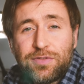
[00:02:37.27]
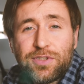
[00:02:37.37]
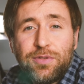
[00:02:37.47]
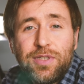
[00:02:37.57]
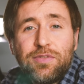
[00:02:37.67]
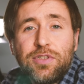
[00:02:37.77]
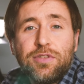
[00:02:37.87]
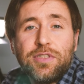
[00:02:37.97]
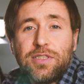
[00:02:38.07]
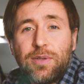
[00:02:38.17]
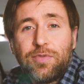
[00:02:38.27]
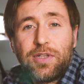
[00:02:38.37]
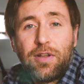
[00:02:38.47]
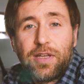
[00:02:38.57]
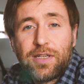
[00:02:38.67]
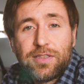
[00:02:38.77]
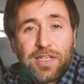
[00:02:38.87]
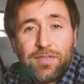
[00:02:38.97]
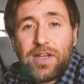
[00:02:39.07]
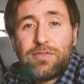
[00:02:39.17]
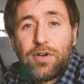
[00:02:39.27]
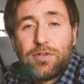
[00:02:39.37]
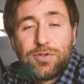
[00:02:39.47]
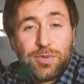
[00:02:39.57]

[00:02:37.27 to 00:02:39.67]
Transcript: So even using something like a set of headphones,